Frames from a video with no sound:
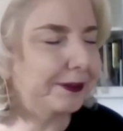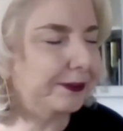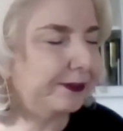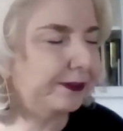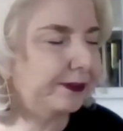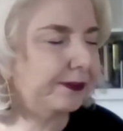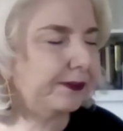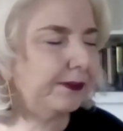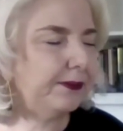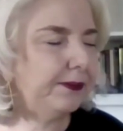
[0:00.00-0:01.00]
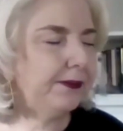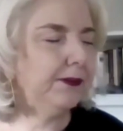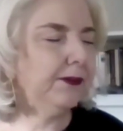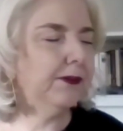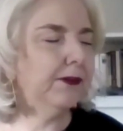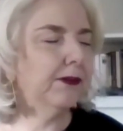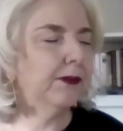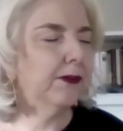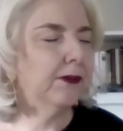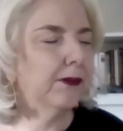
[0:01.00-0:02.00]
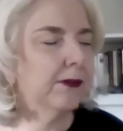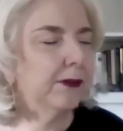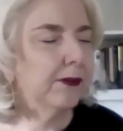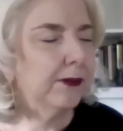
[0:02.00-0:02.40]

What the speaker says: No one is speaking in this clip.